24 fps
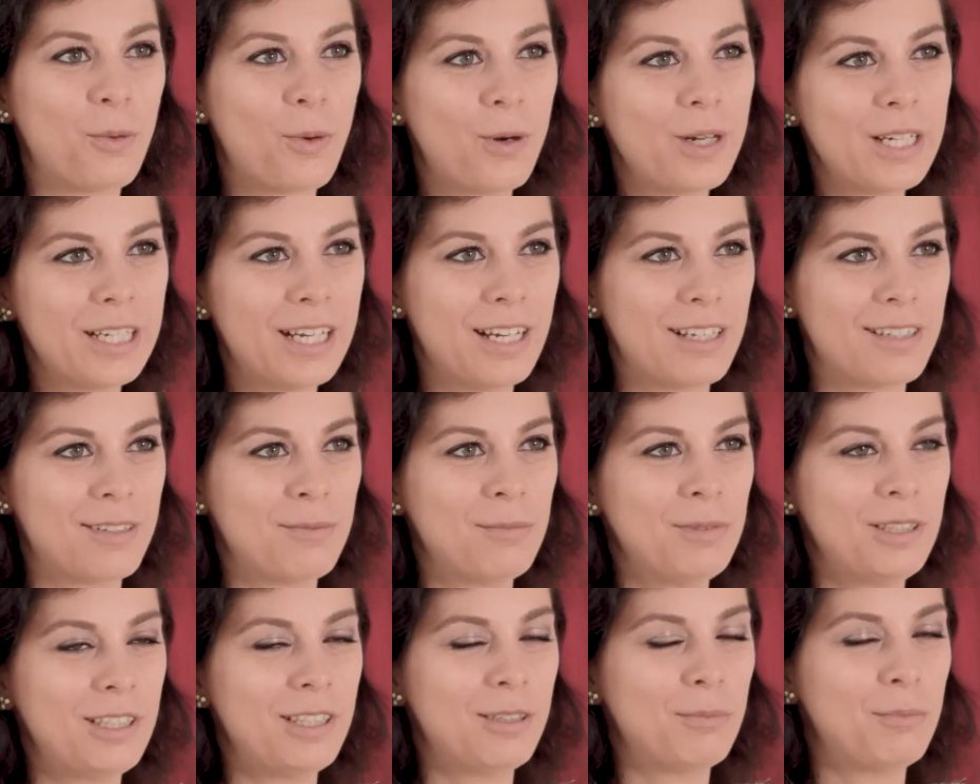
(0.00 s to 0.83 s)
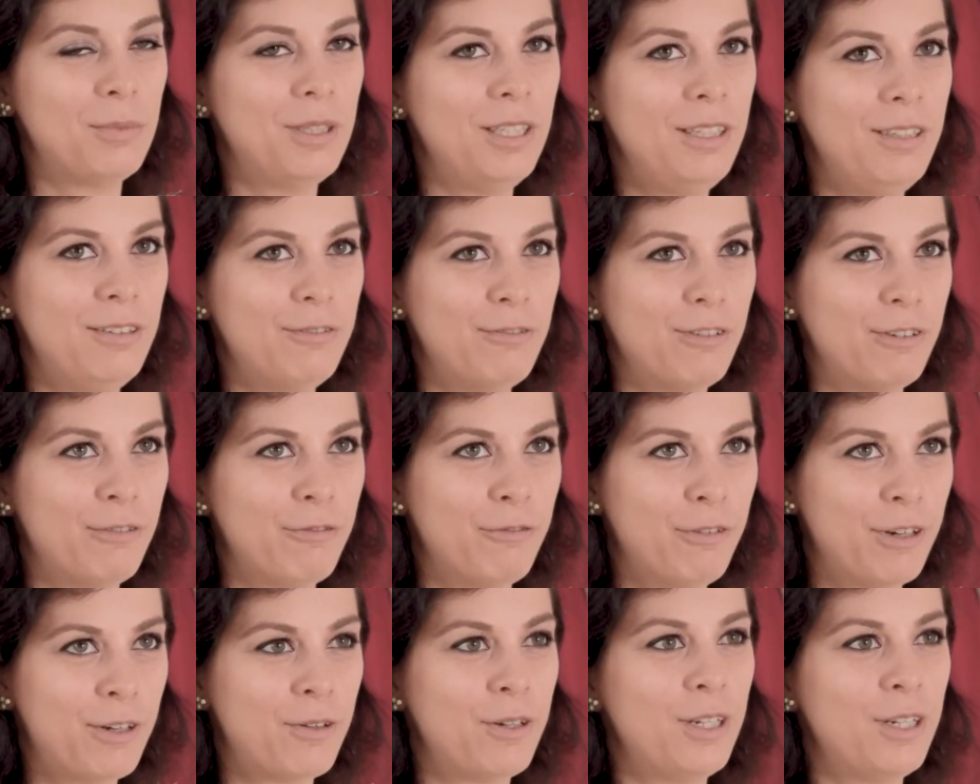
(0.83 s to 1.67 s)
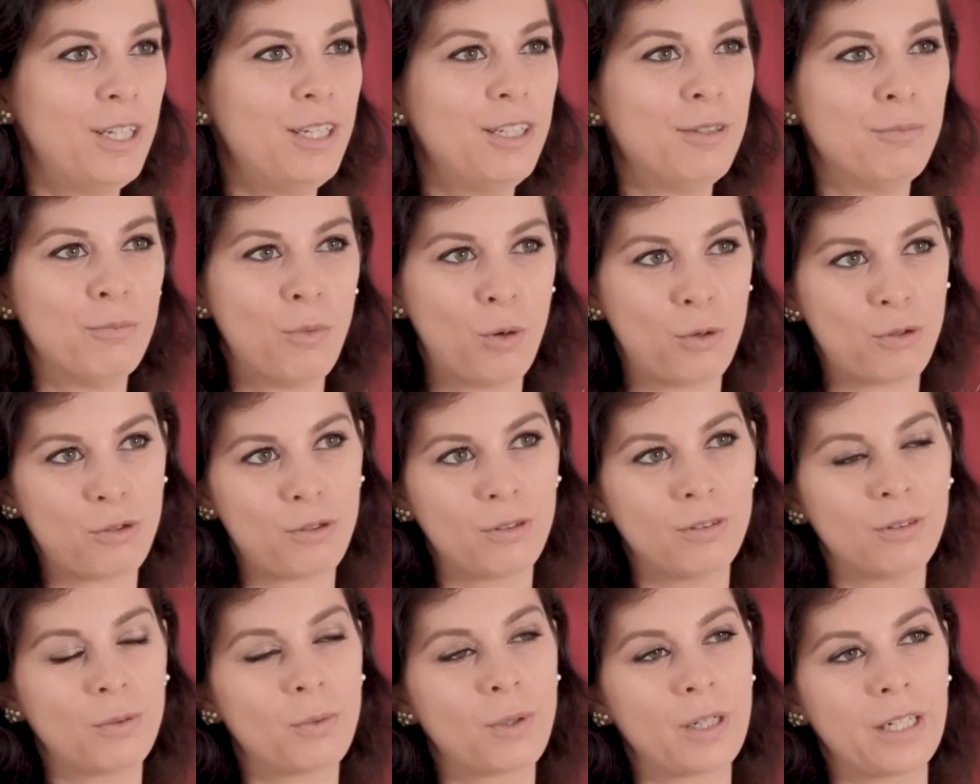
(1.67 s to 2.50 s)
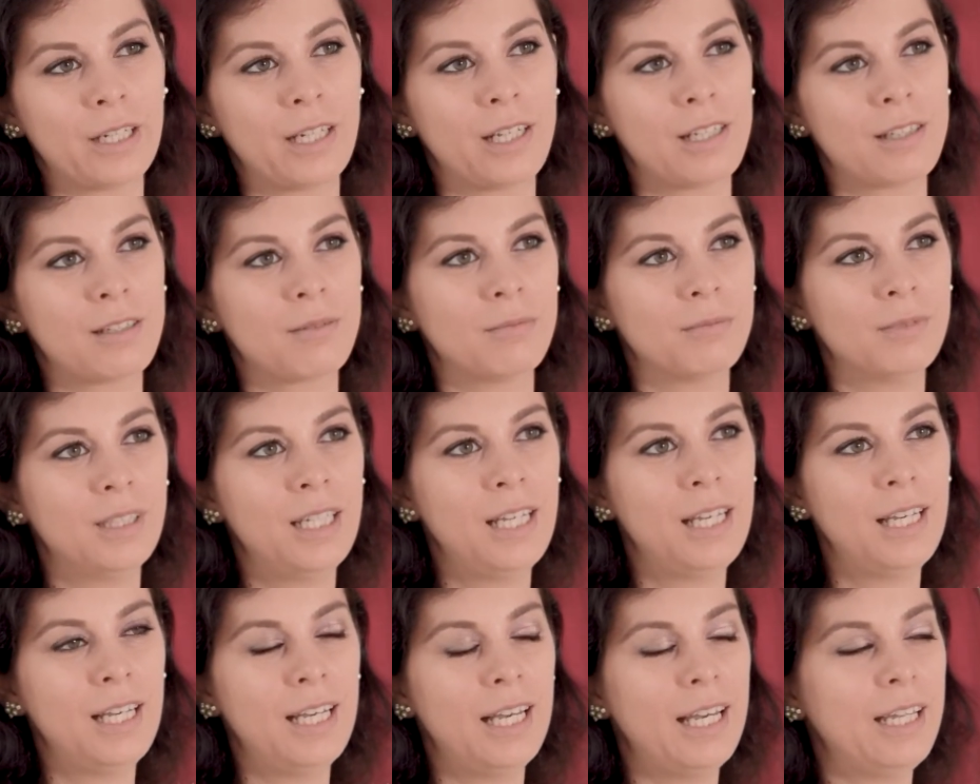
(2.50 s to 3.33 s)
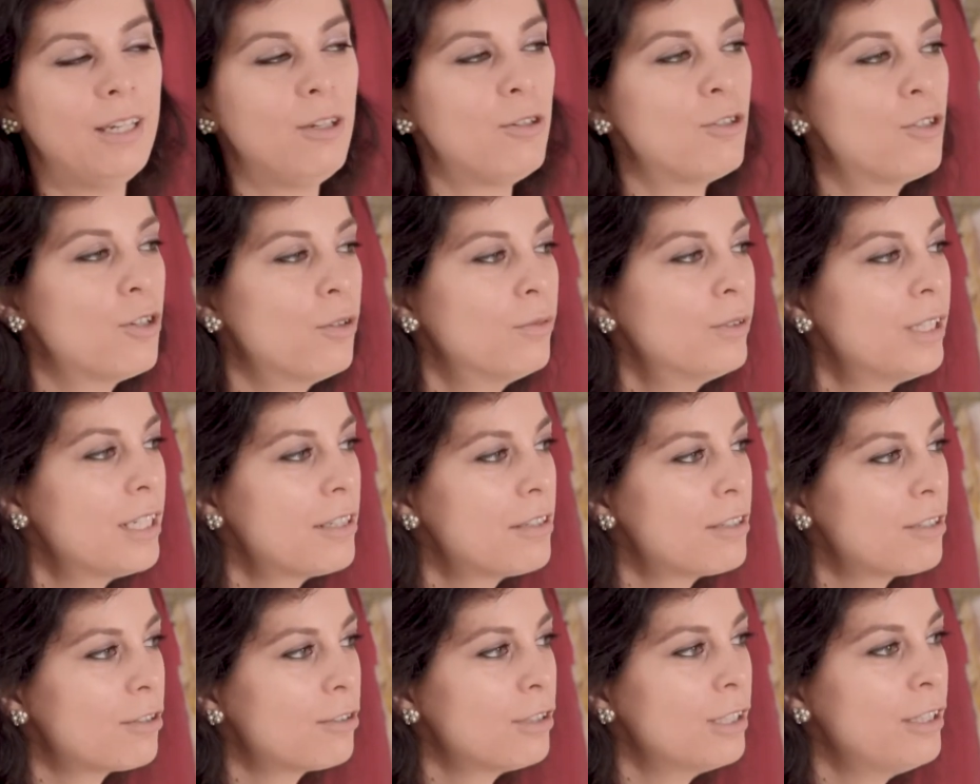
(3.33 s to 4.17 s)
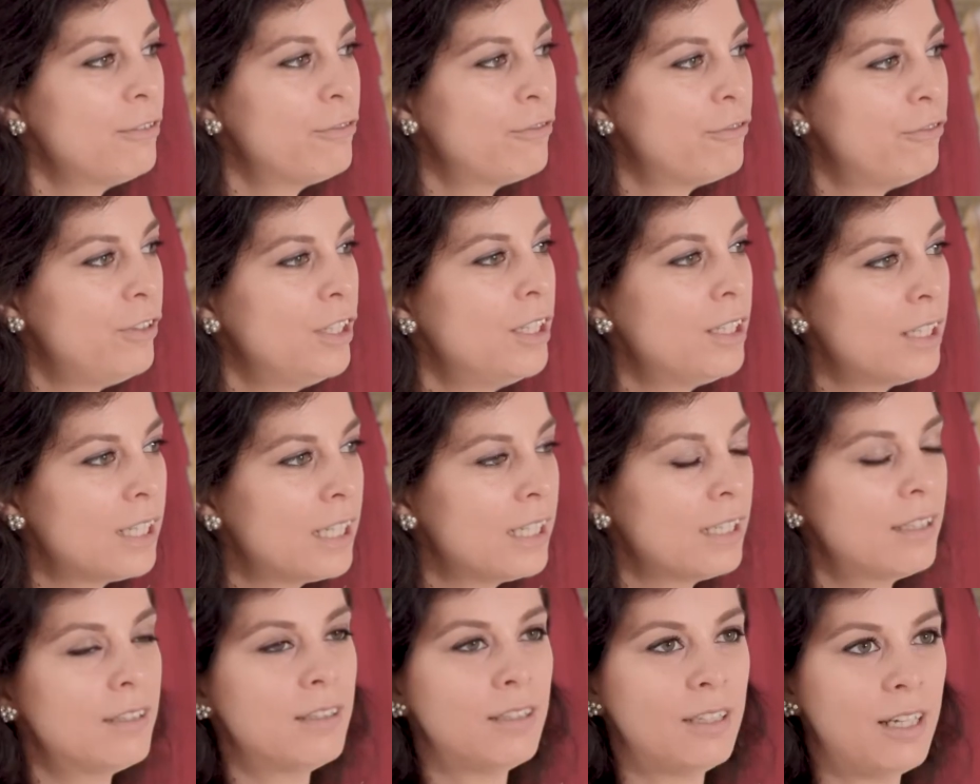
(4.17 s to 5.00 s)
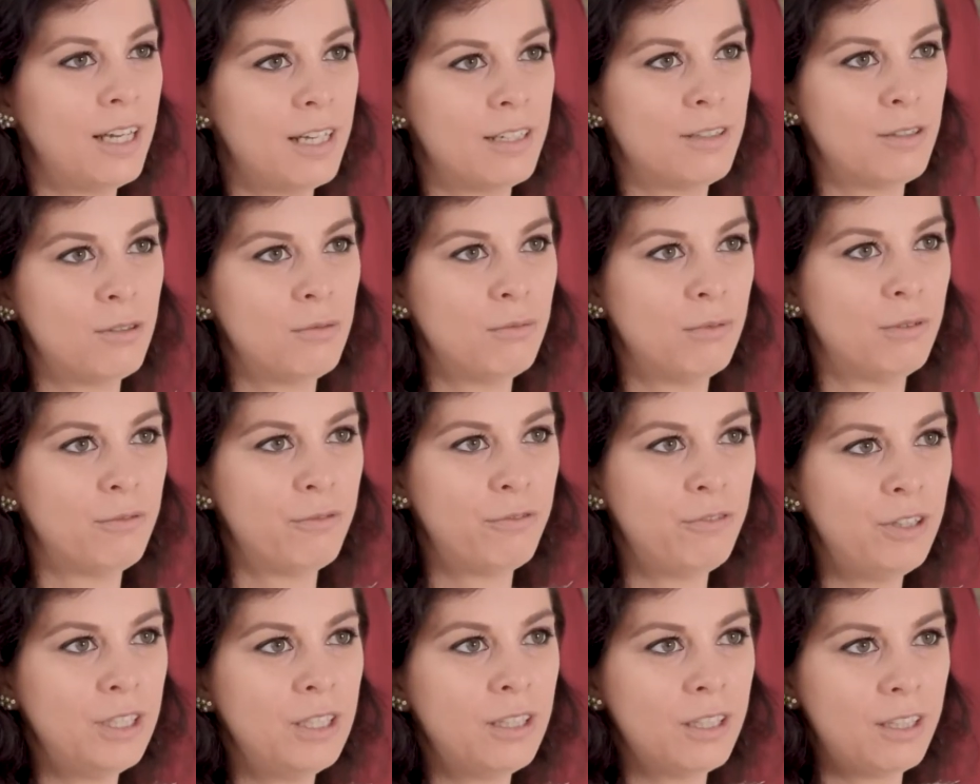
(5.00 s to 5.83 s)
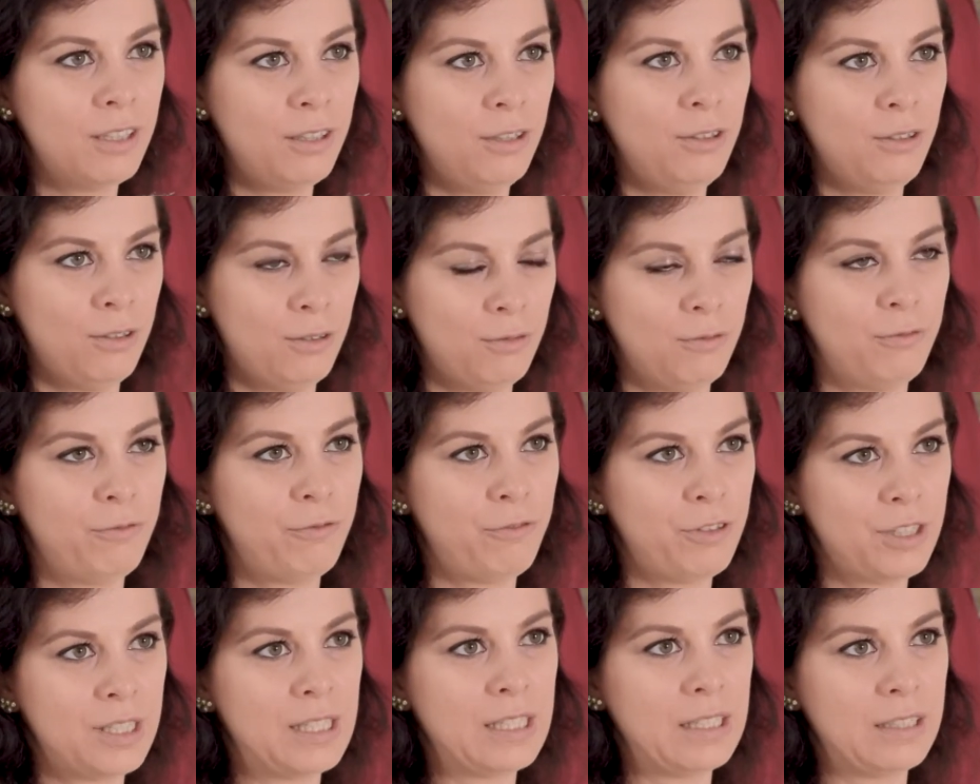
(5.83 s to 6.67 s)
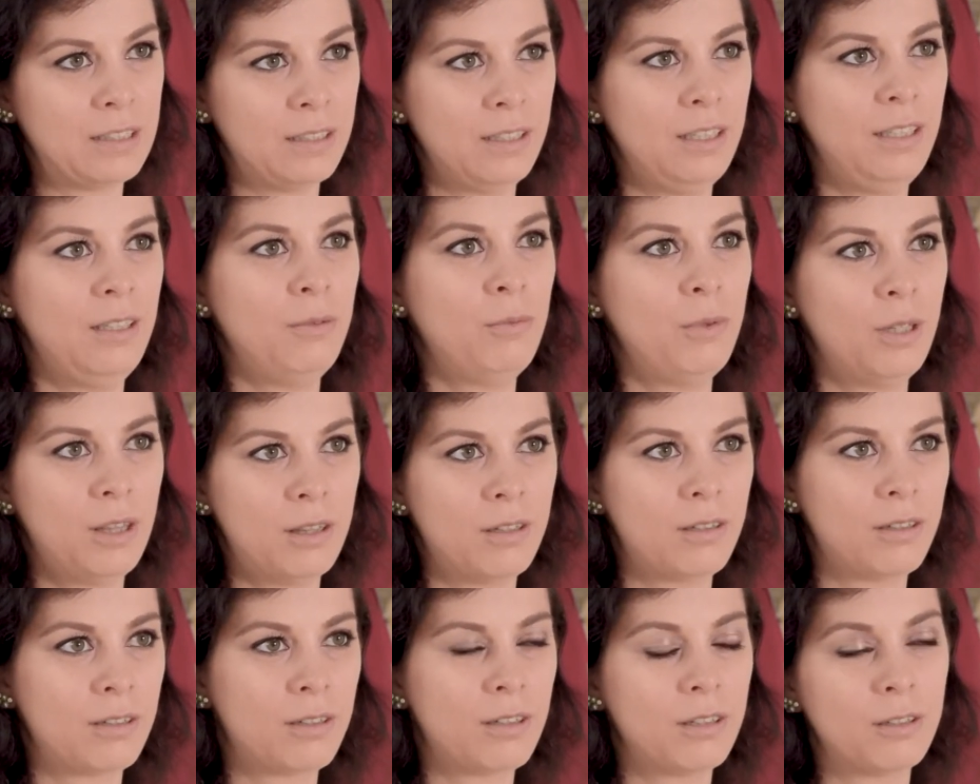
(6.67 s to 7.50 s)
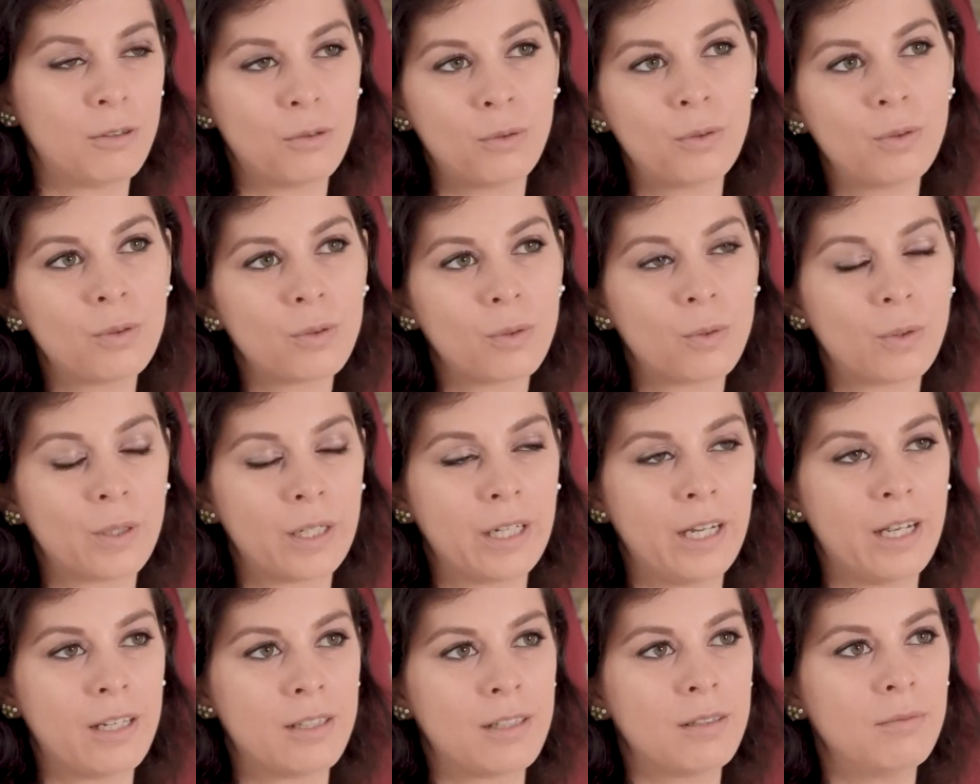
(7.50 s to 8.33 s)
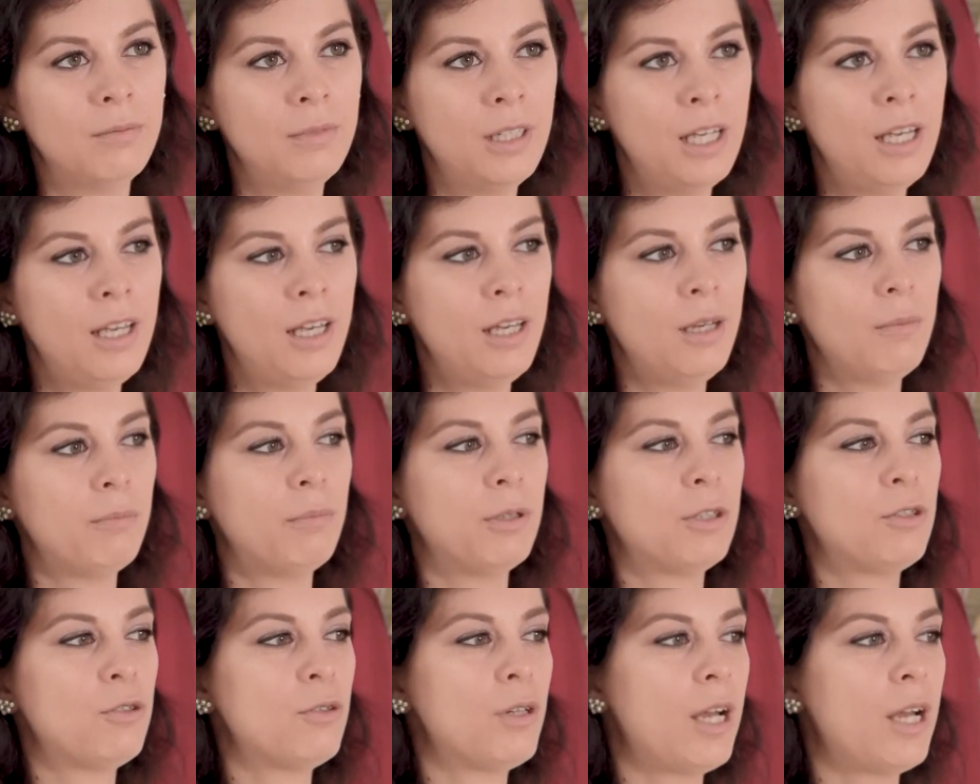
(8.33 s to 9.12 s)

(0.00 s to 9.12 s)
orgasm can be a very emotional orgasm. And you don't necessarily feel it as you would feel it, physically with the clitoral orgasm, but you